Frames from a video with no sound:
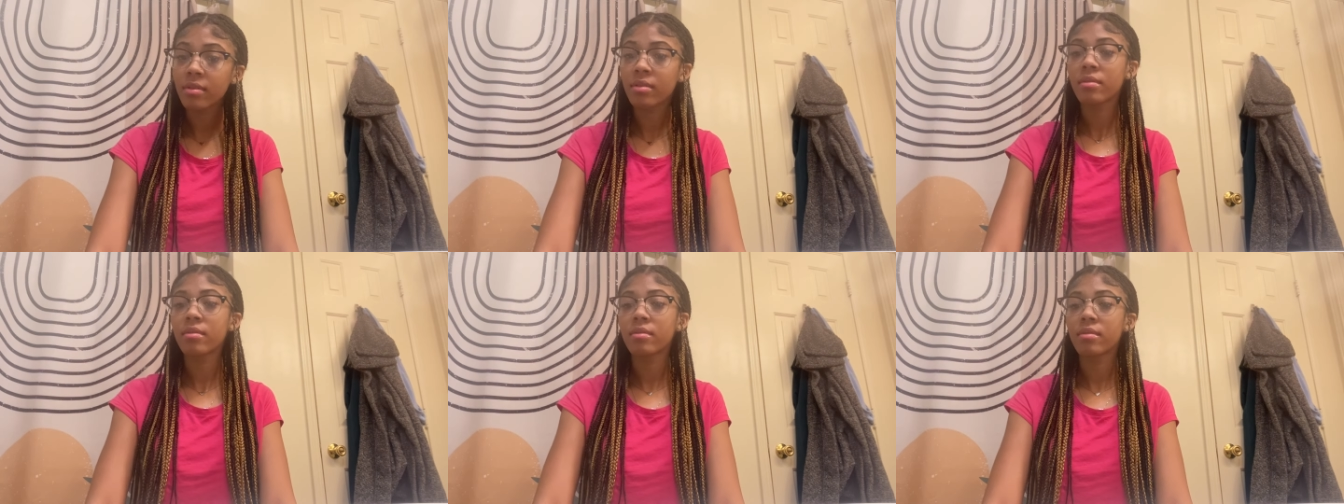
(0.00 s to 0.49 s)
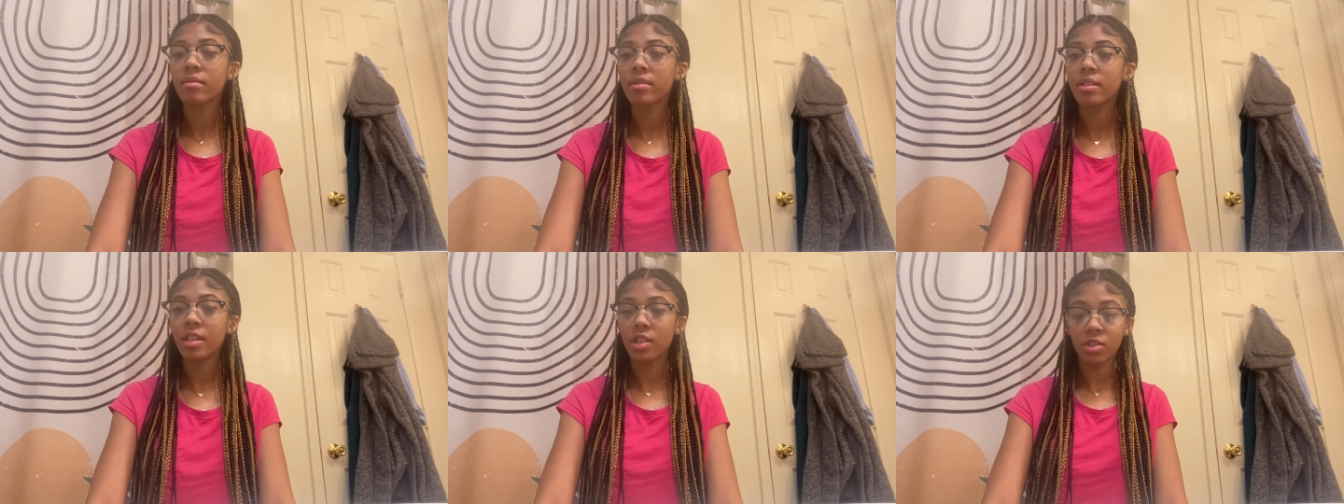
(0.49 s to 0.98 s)
No, I'm not.
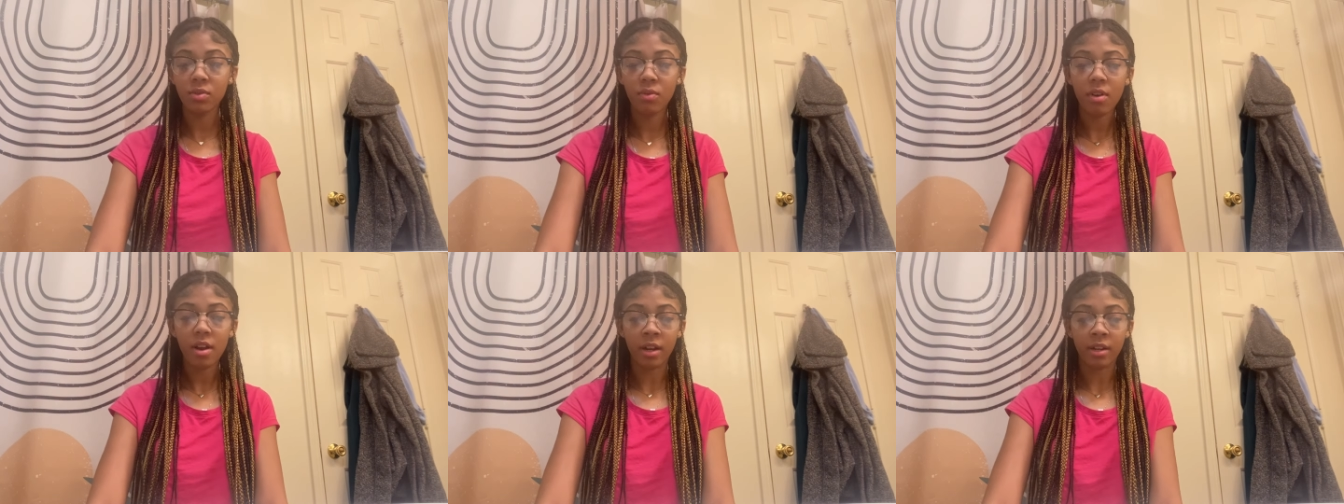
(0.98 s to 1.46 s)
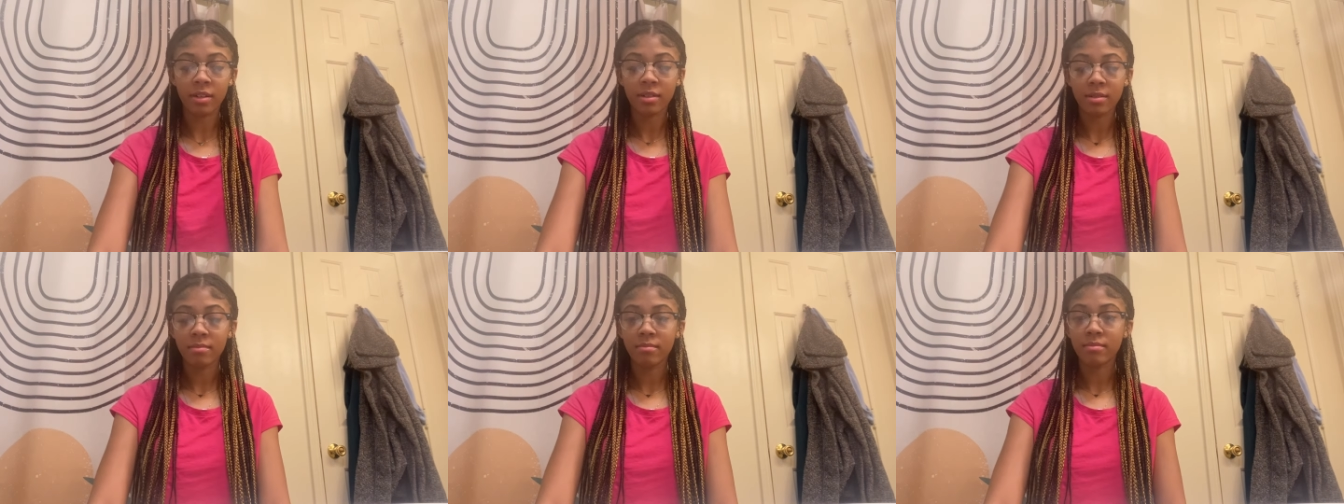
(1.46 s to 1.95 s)
Yes, you
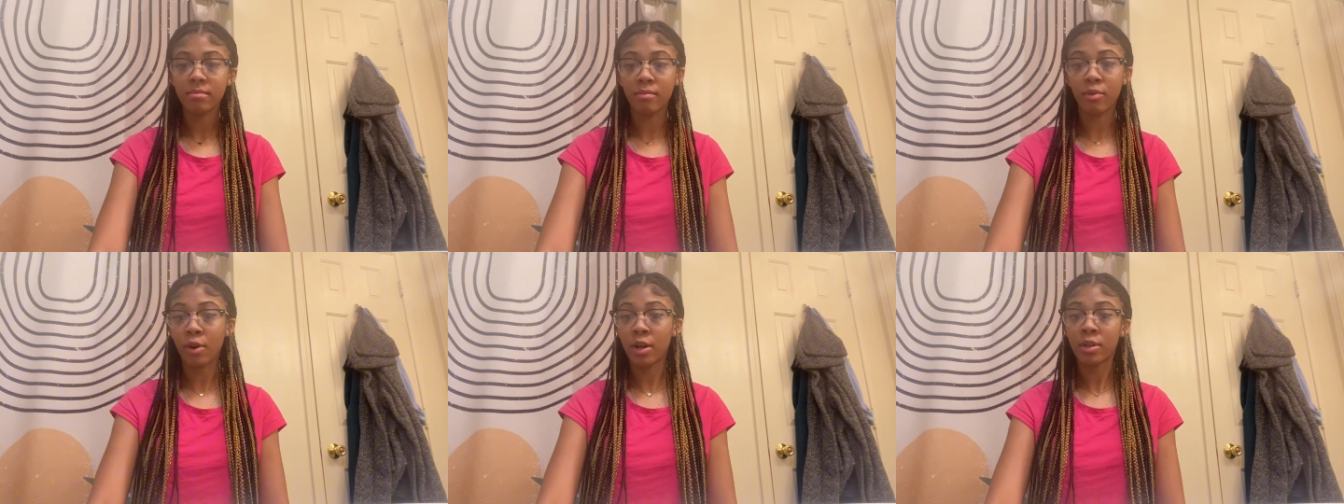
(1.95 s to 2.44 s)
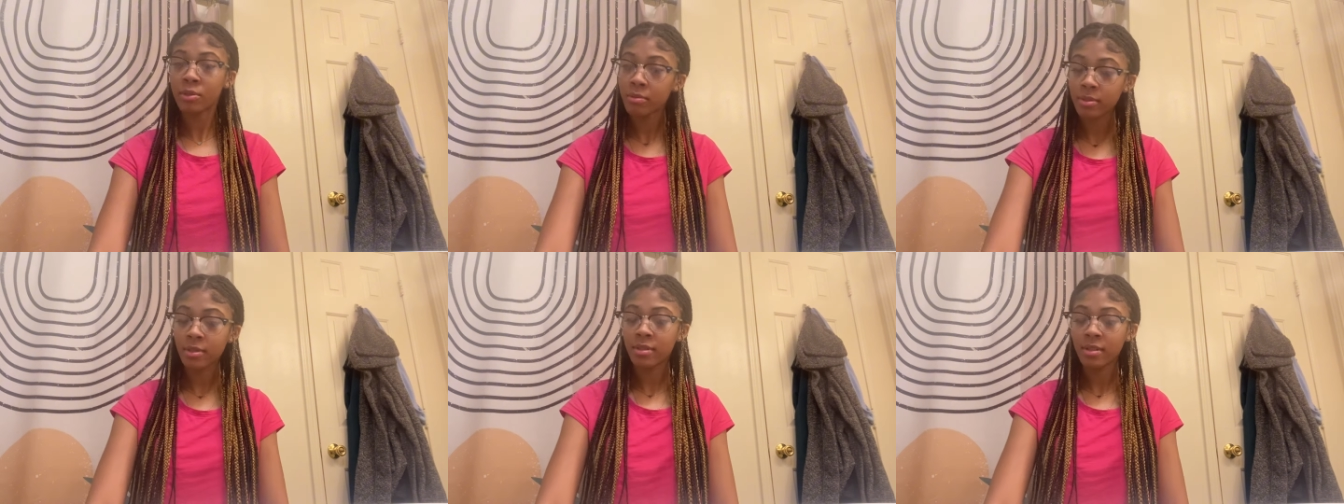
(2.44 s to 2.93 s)
bro.
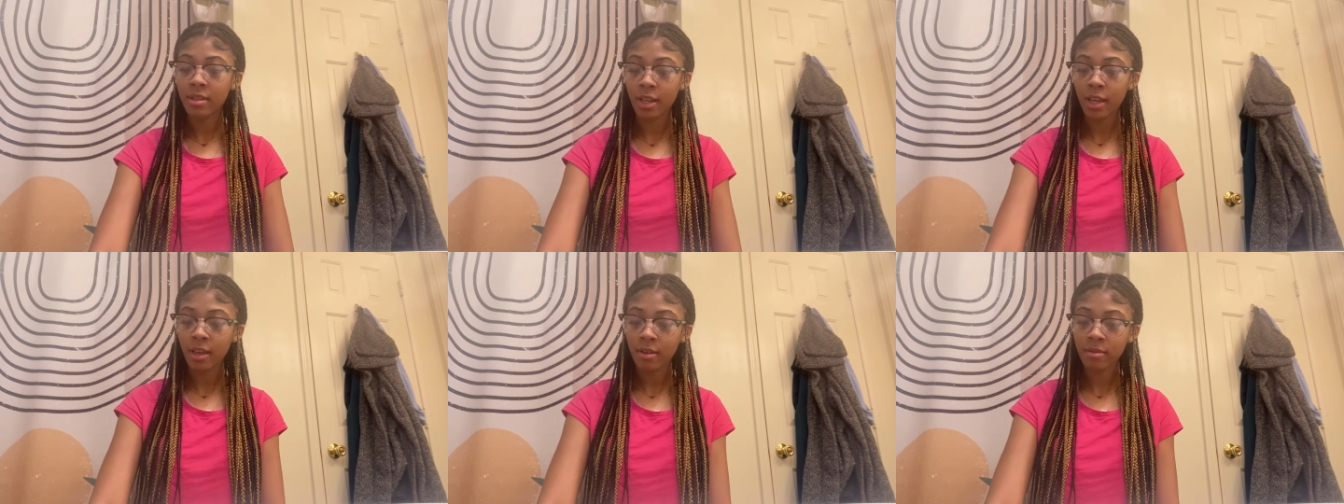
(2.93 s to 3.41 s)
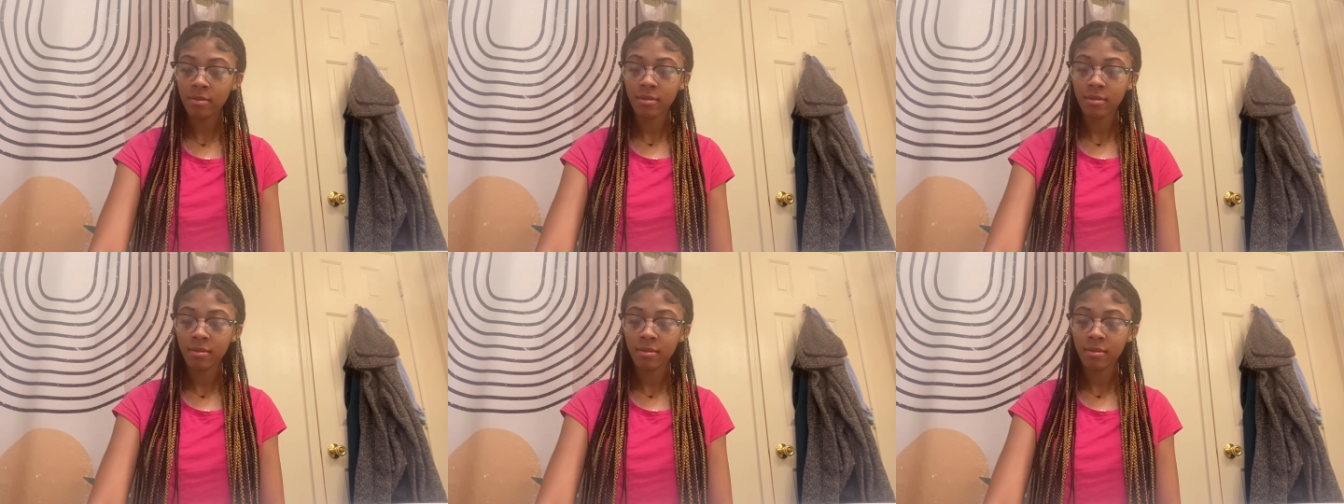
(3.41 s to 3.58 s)
The hell.